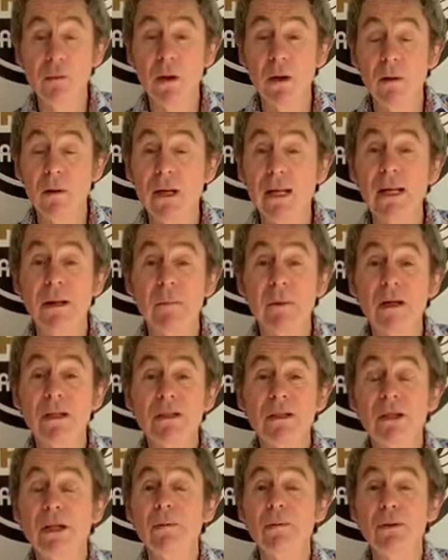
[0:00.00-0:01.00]
role in
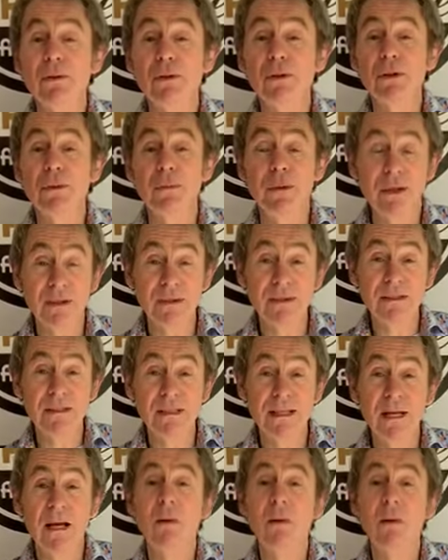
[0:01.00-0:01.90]
amongst your community.